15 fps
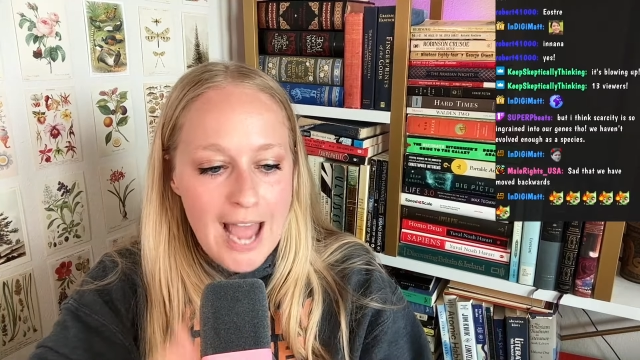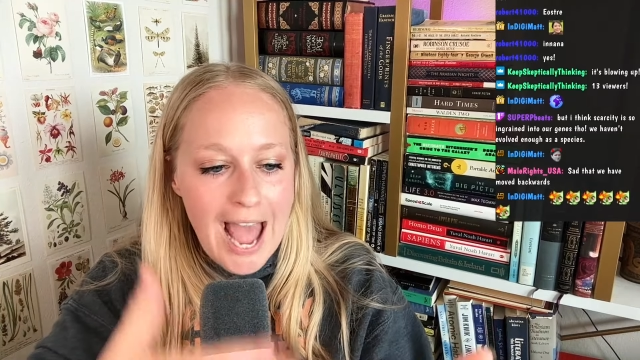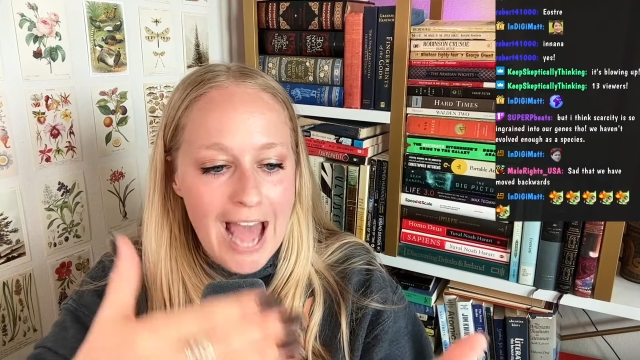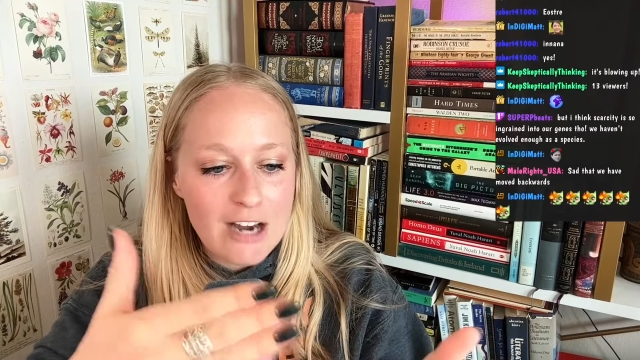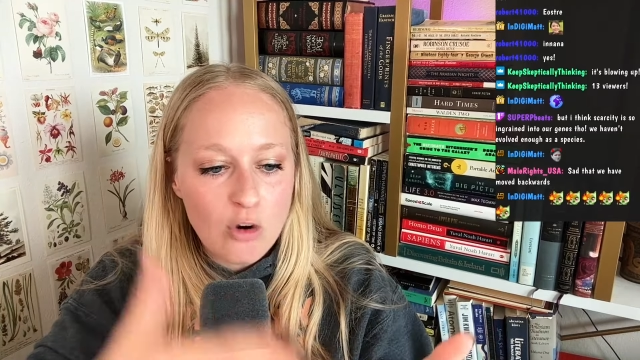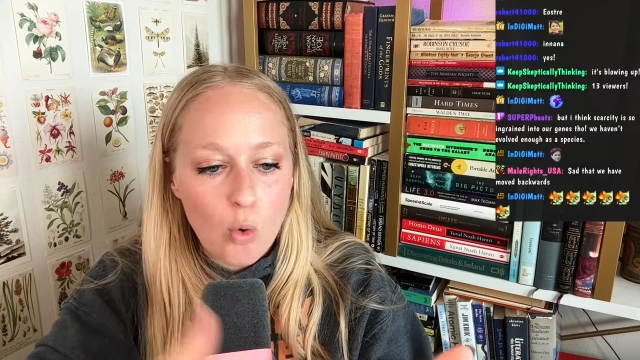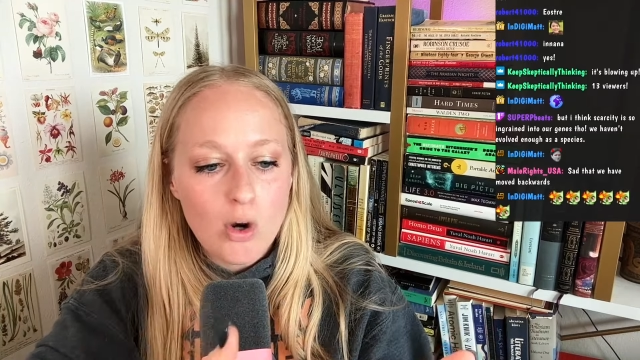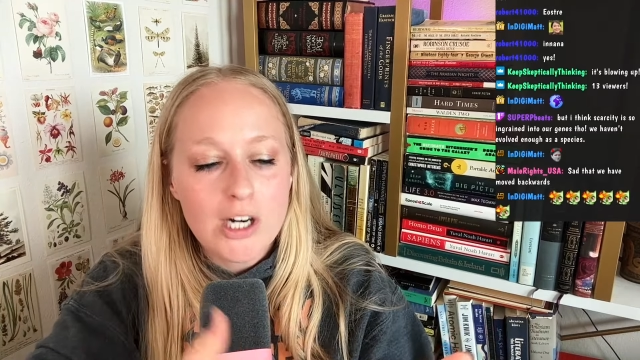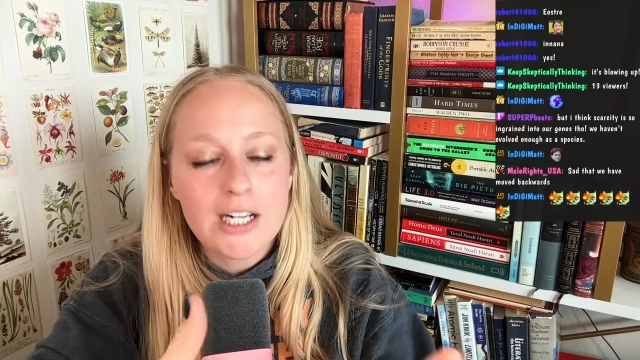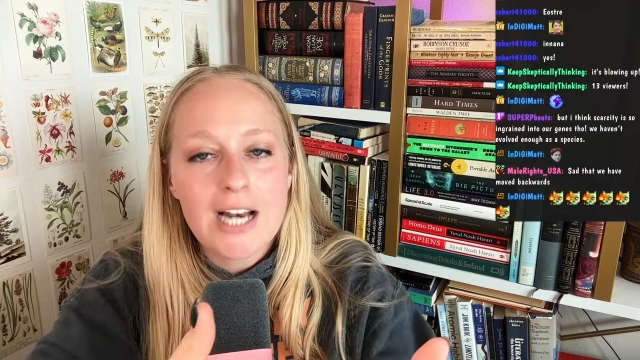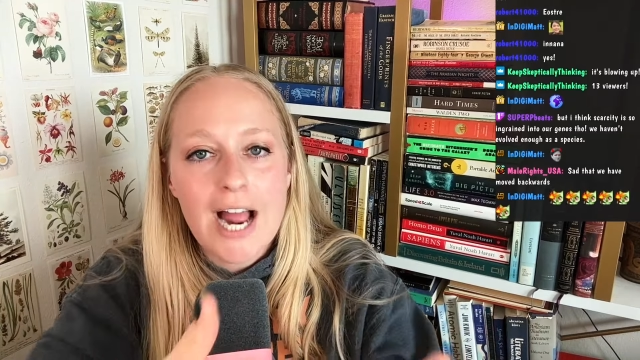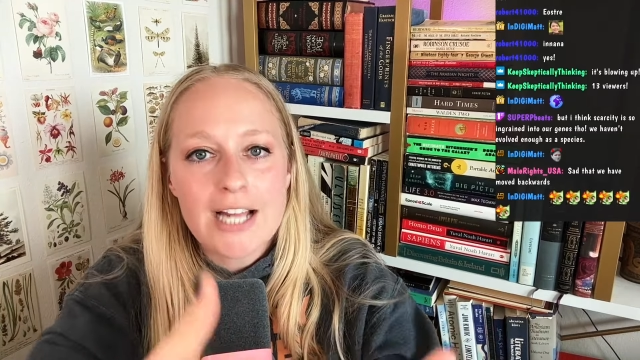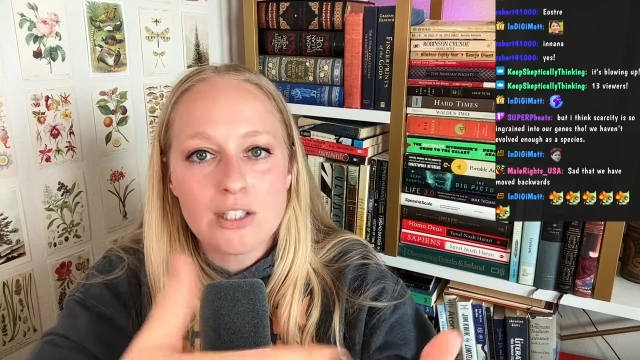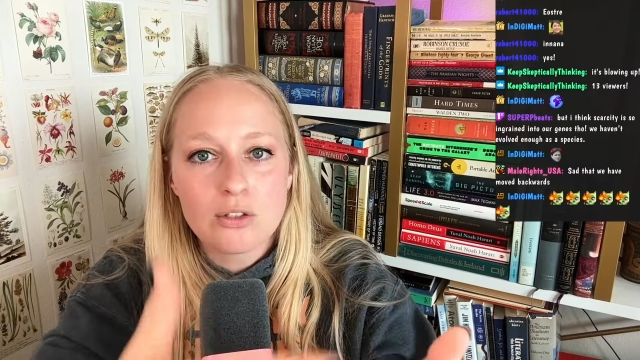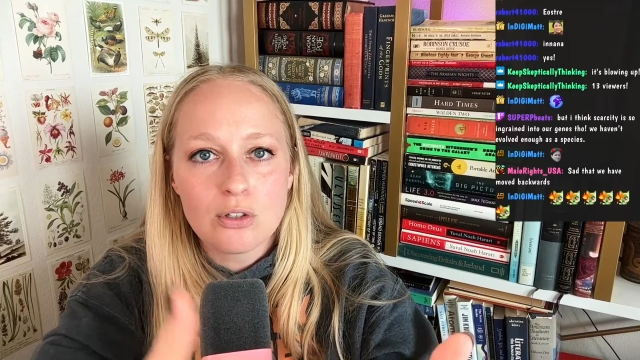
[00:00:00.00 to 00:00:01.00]
and
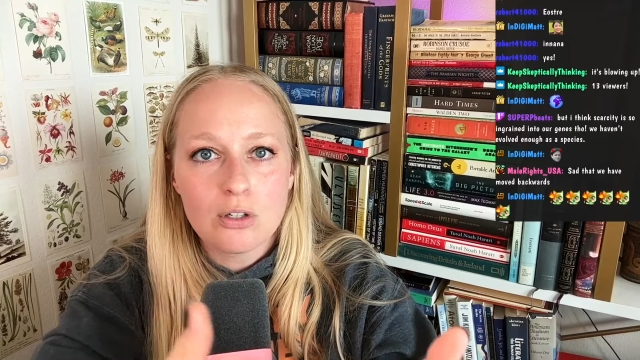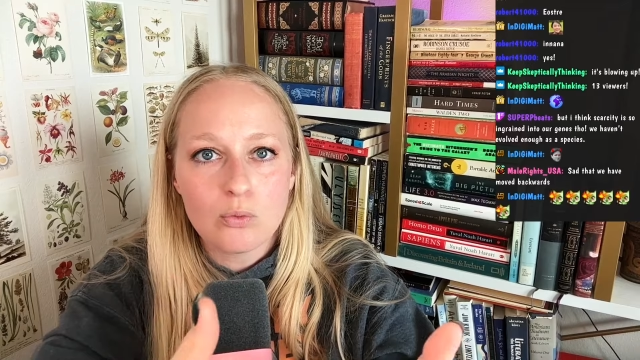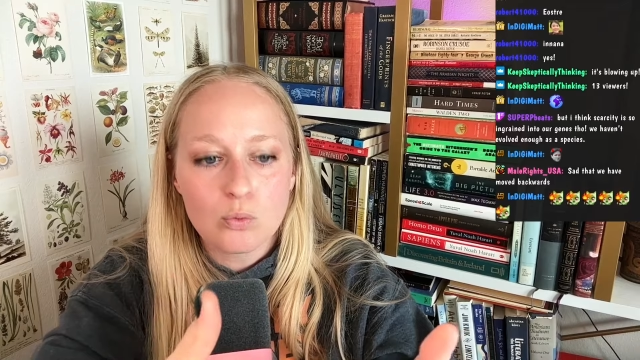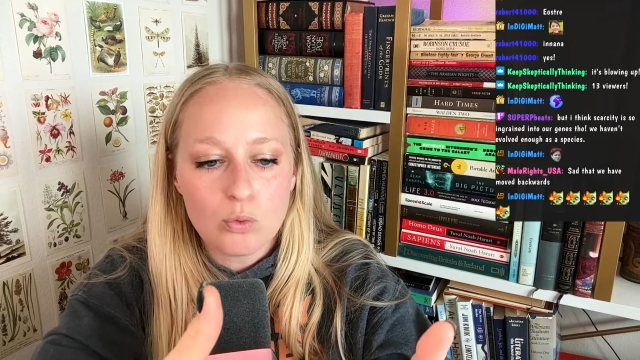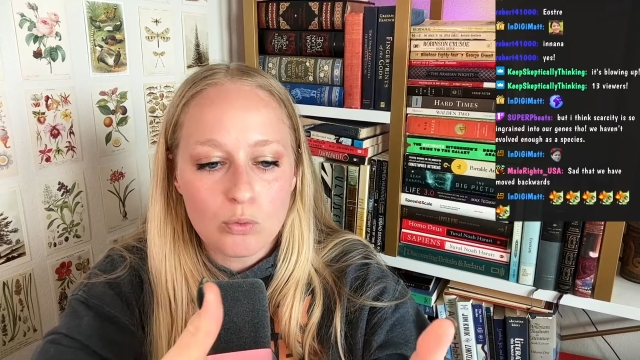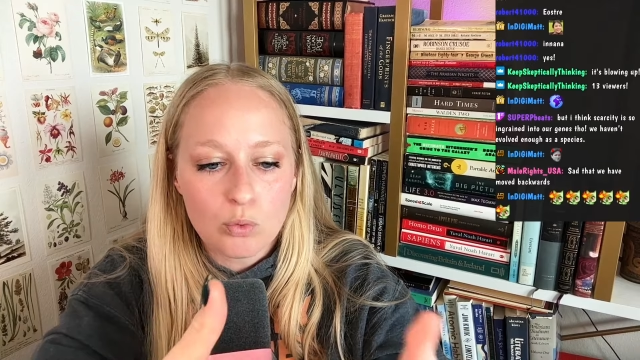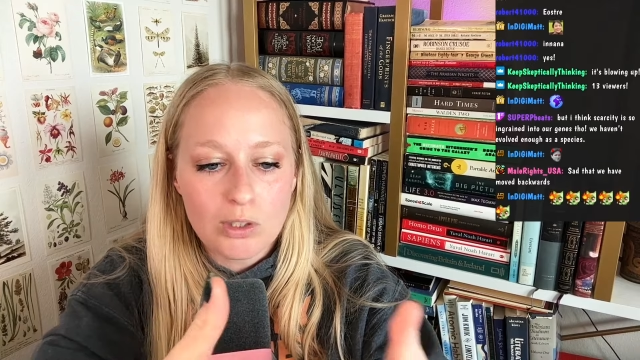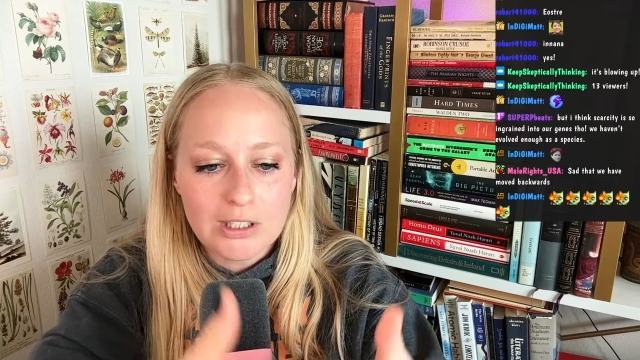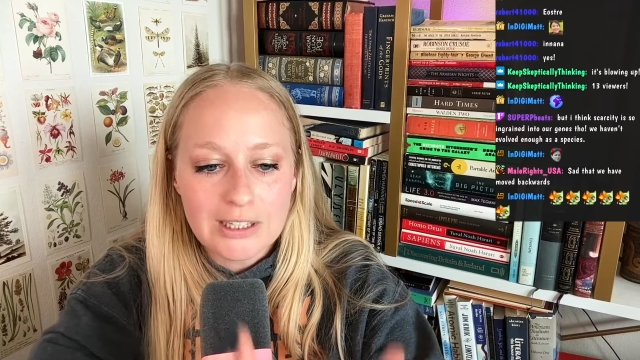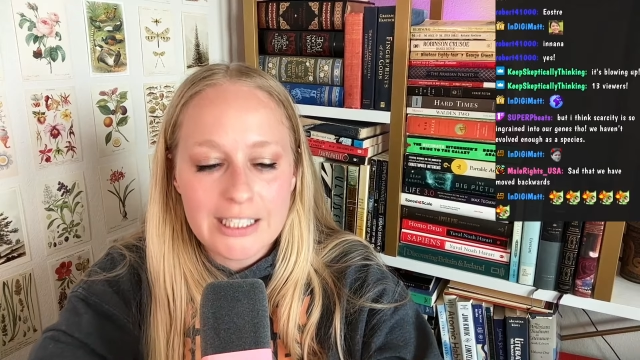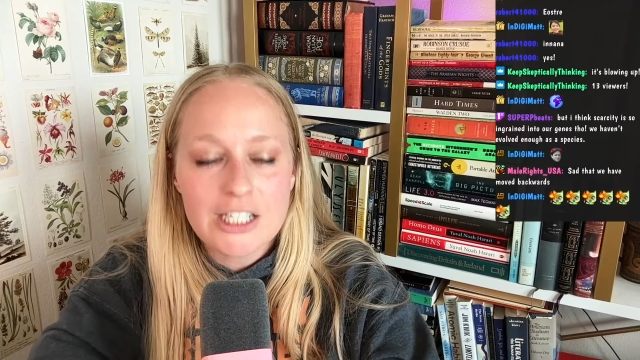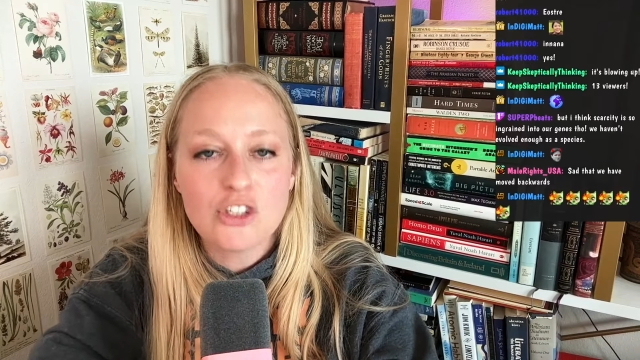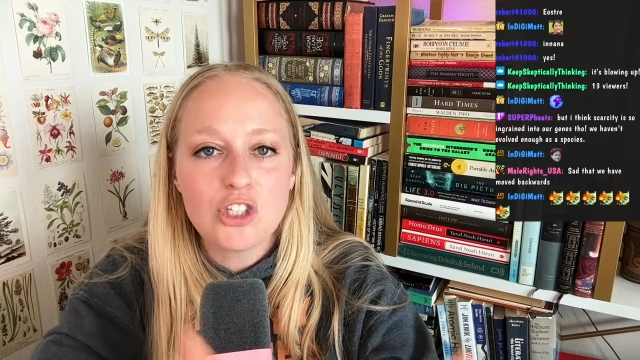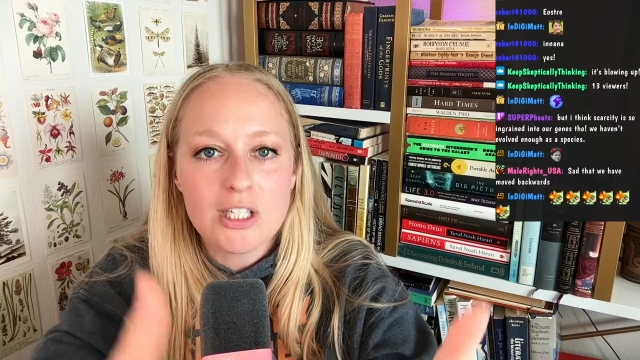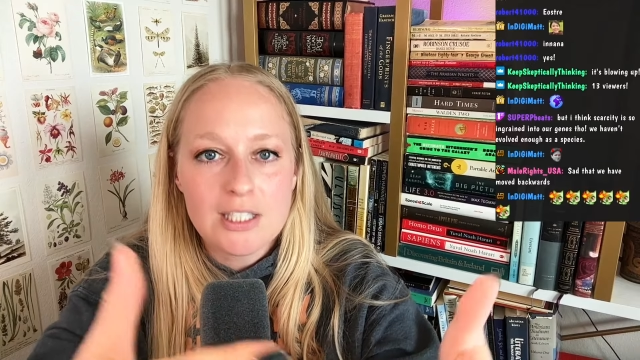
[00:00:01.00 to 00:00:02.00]
organized
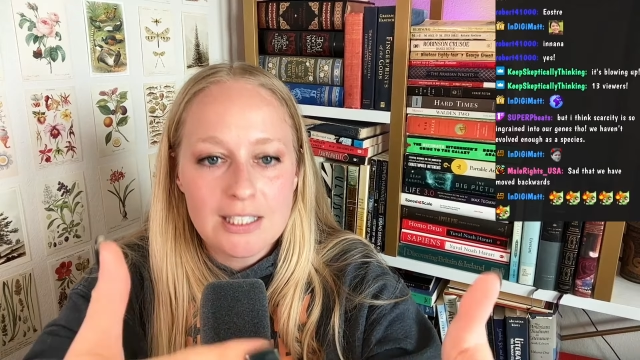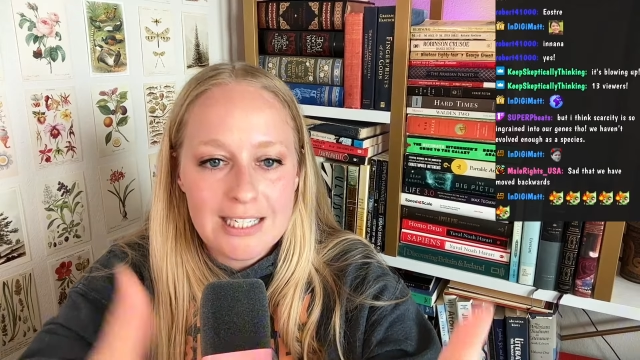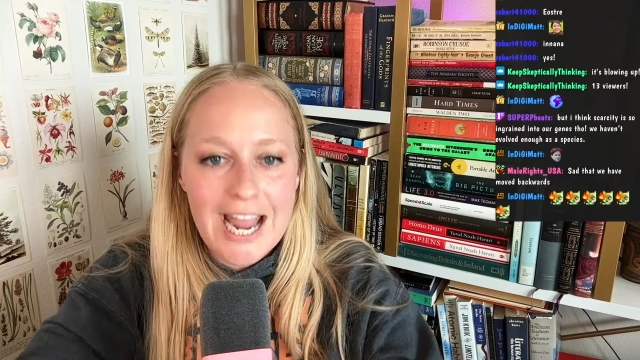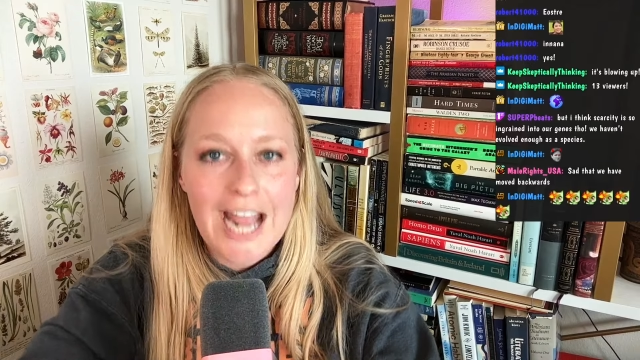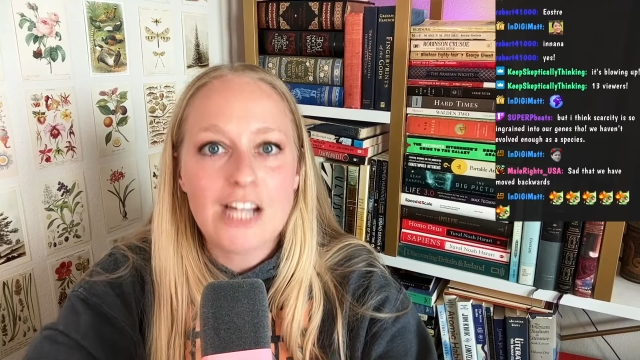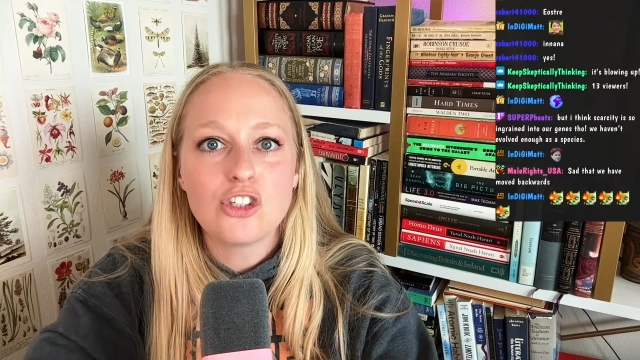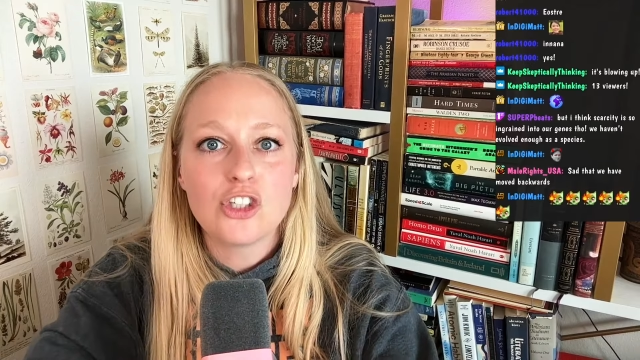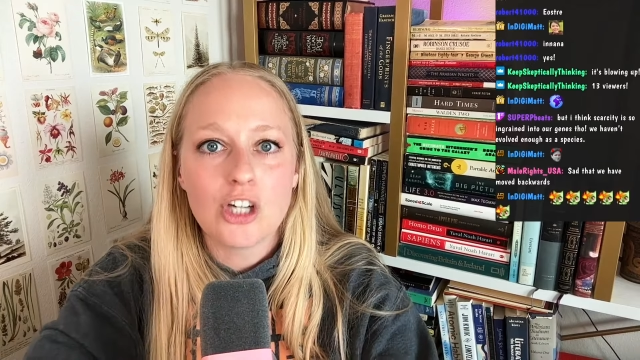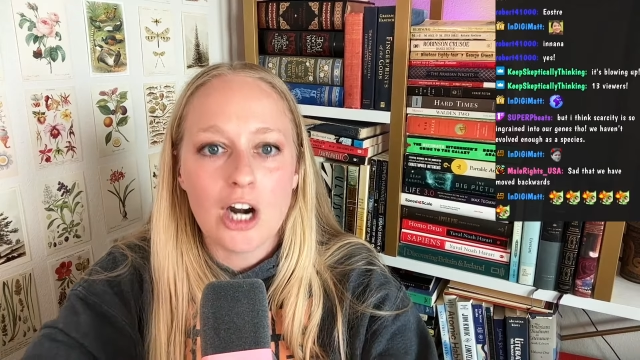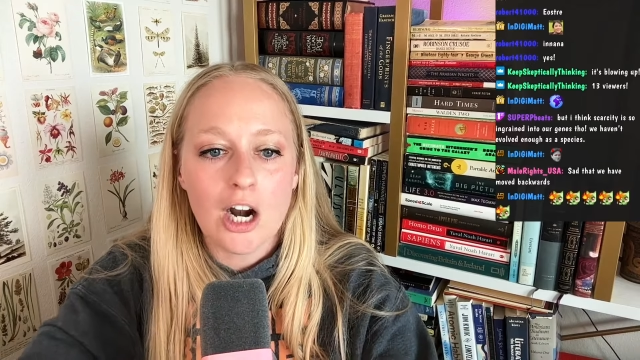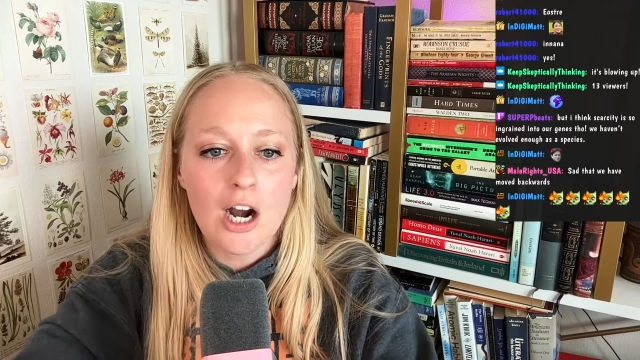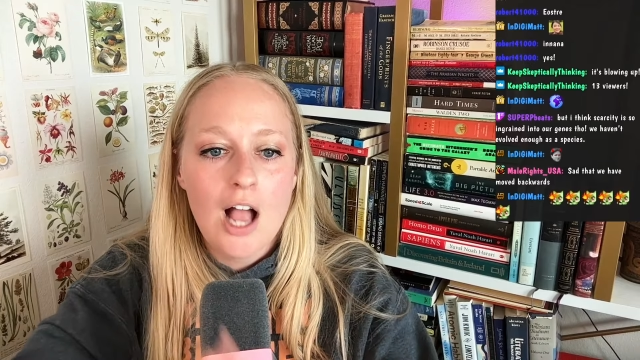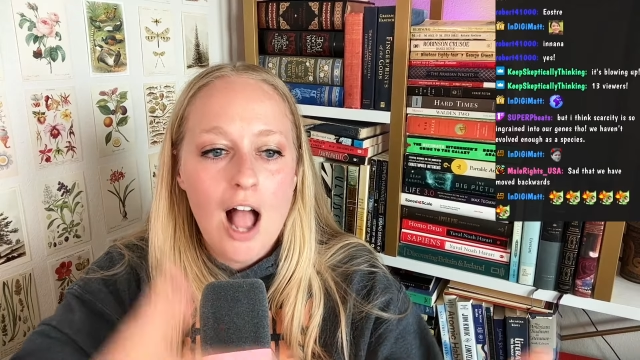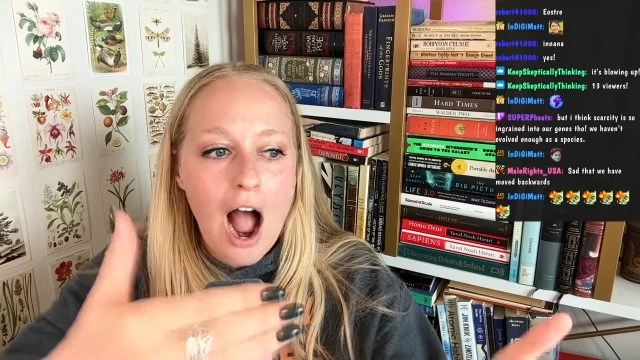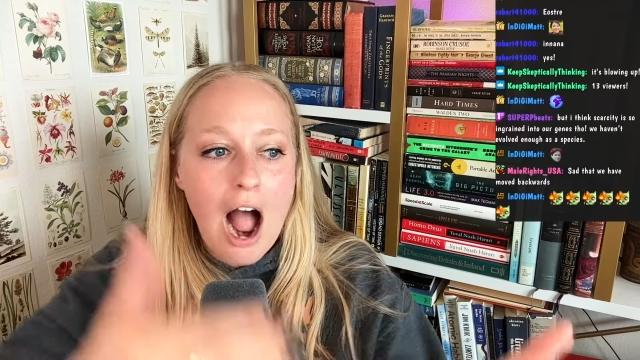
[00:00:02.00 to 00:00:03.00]
religious nature